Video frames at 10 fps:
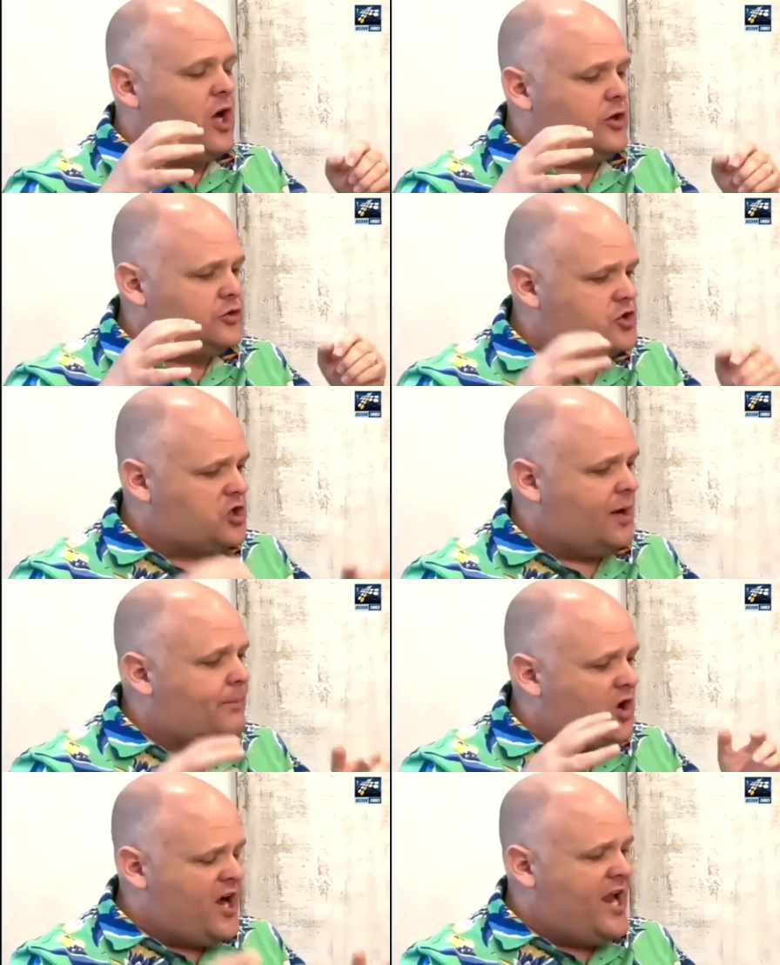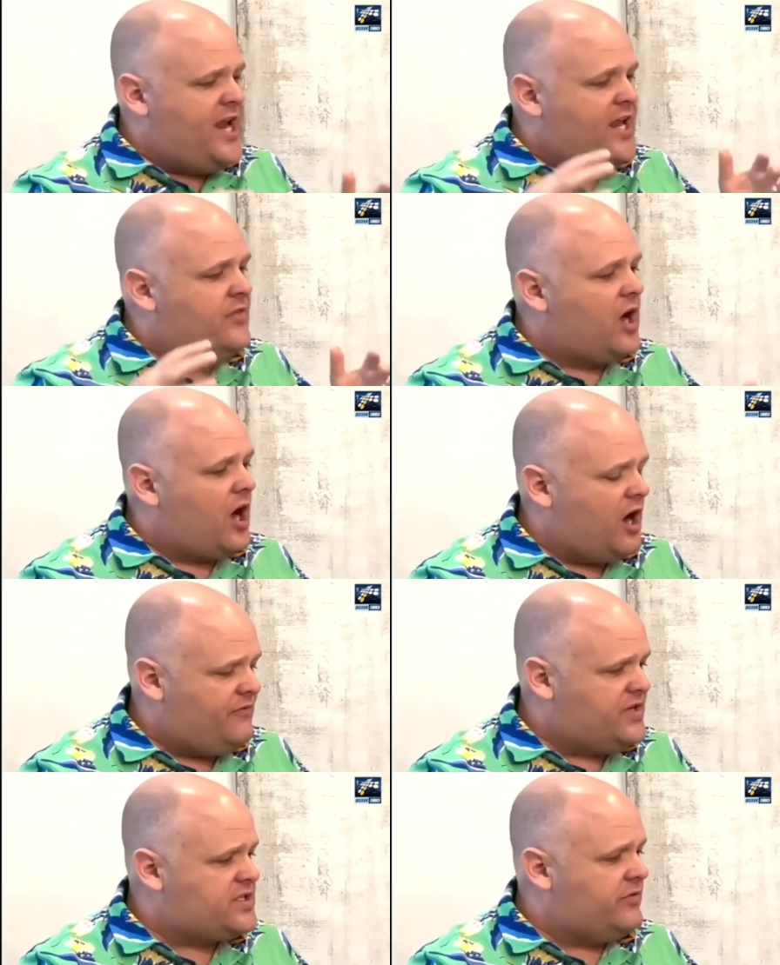Donald Trump praying in the
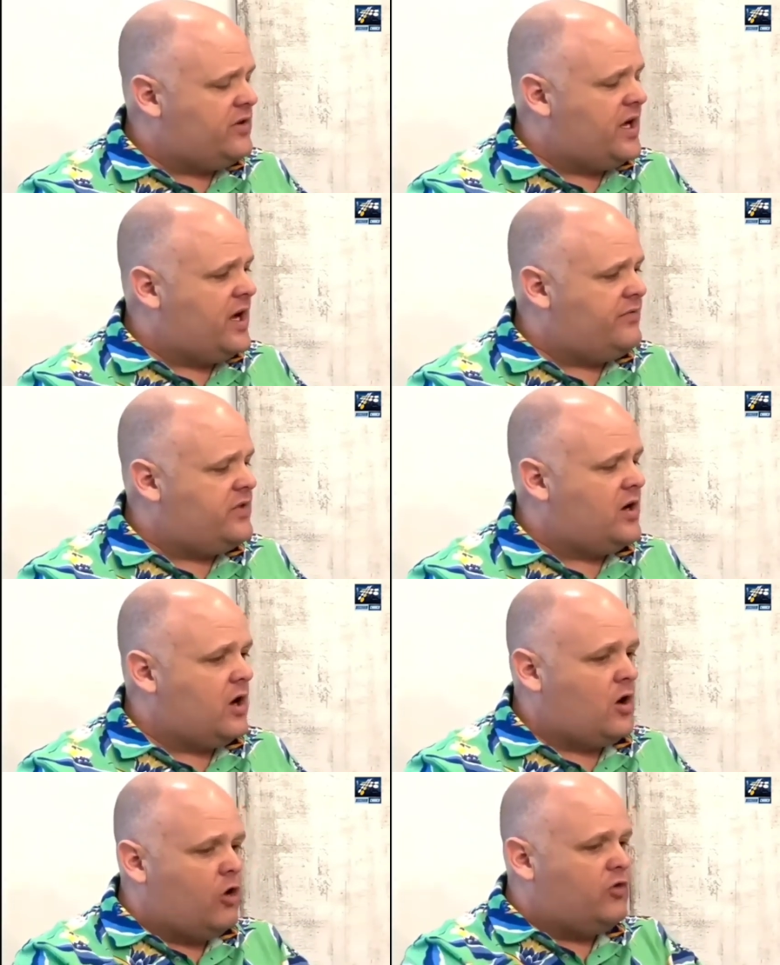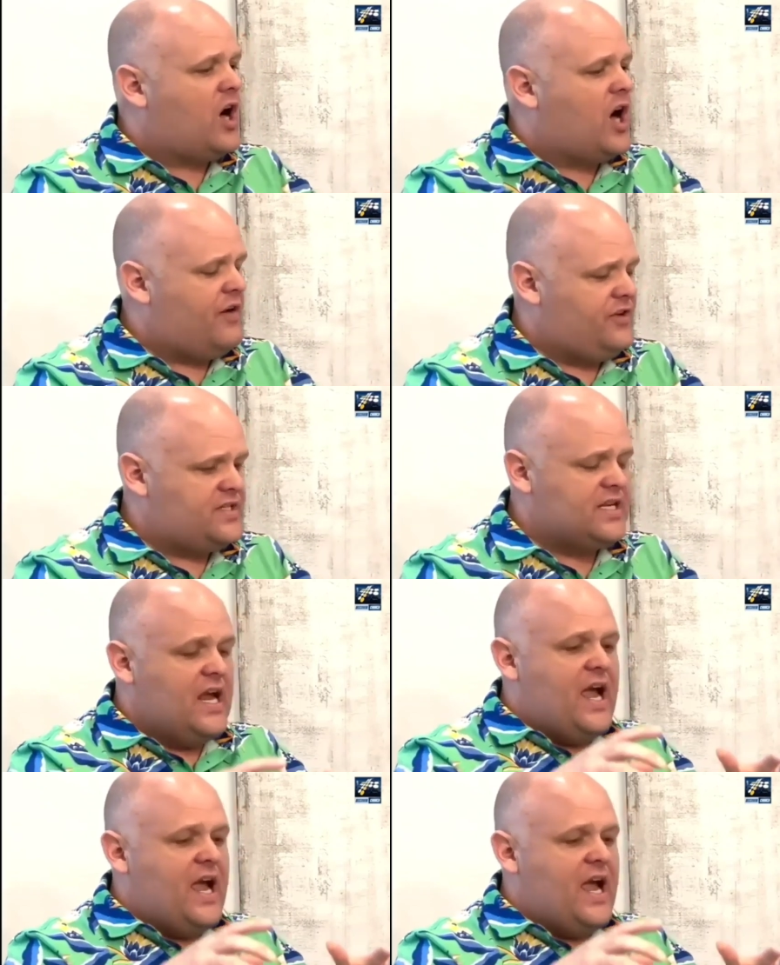office of the, of the Oval Office.